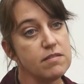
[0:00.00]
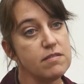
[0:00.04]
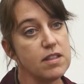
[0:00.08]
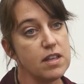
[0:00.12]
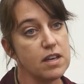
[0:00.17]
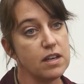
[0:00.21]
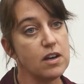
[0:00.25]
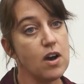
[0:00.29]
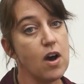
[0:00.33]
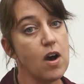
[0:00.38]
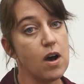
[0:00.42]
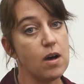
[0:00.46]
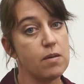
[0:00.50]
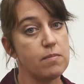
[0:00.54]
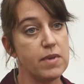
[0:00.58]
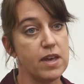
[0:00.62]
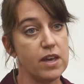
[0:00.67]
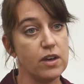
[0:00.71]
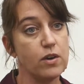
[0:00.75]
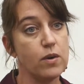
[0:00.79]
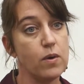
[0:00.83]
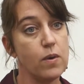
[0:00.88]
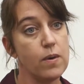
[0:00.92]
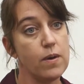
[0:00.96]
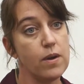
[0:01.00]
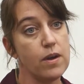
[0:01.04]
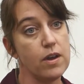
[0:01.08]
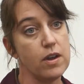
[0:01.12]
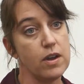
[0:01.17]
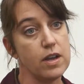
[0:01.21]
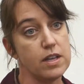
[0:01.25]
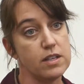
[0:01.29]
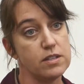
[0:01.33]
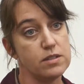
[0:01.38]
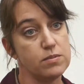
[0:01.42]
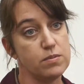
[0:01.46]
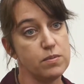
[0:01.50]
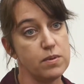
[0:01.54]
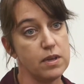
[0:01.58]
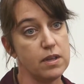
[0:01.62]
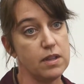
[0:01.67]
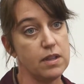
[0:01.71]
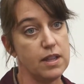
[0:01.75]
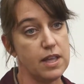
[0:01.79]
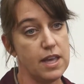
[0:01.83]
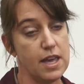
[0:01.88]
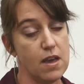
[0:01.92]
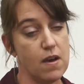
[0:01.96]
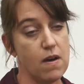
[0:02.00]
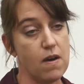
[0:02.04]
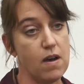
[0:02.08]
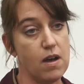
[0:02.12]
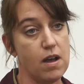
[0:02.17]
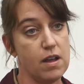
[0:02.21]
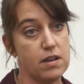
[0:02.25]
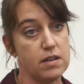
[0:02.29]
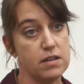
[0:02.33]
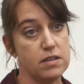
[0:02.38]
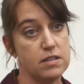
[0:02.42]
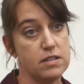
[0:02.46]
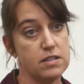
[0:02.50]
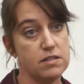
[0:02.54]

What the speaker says: of the Common Core is really on